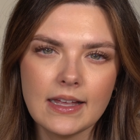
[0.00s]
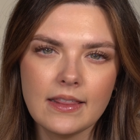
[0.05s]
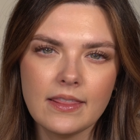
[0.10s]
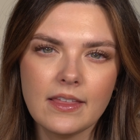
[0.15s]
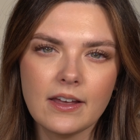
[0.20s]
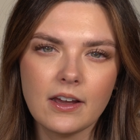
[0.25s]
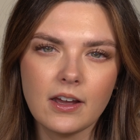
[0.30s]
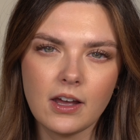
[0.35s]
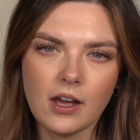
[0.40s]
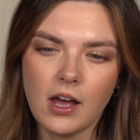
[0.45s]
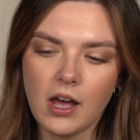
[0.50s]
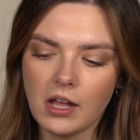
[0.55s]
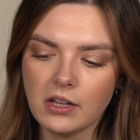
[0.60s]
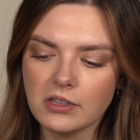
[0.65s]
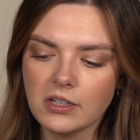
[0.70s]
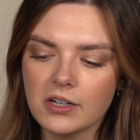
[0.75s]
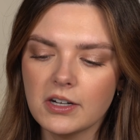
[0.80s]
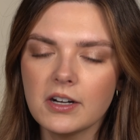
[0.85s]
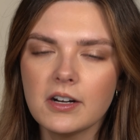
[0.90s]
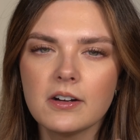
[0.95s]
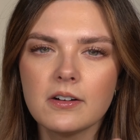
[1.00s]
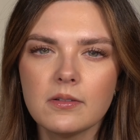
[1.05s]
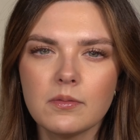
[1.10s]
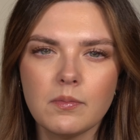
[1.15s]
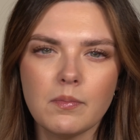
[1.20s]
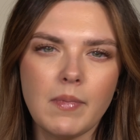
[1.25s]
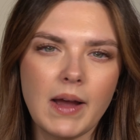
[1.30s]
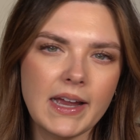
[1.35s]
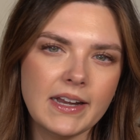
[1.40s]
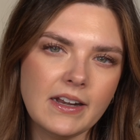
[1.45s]
the color
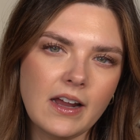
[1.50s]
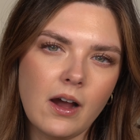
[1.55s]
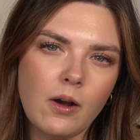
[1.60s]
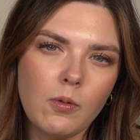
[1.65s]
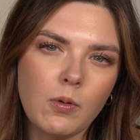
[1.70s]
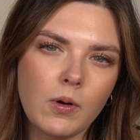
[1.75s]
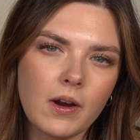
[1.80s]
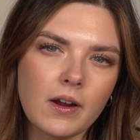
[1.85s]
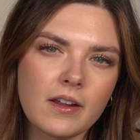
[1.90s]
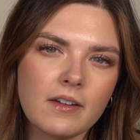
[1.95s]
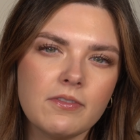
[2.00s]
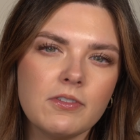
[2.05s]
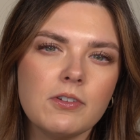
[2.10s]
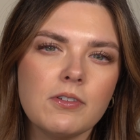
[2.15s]
might not work if